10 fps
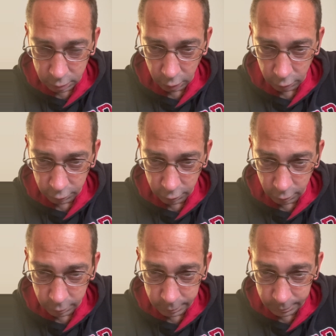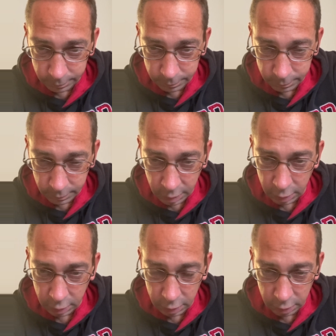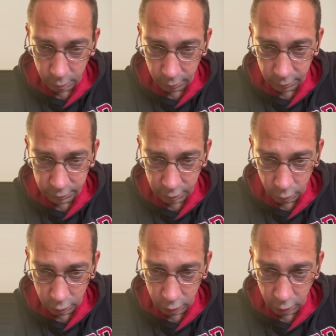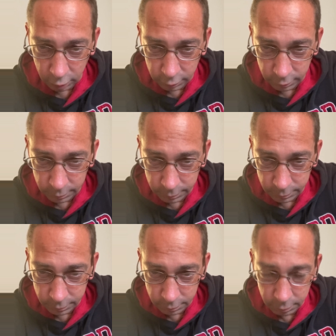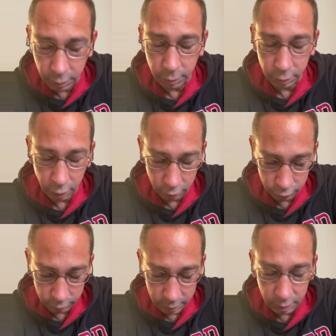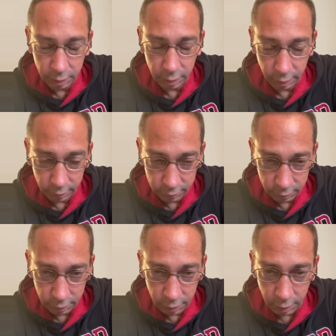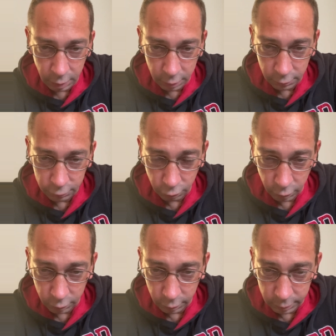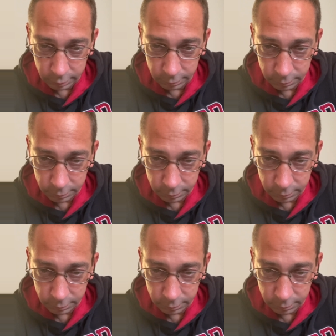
Cars 2. He wrote the sequel to Cars. Cars did, yes. The short to it.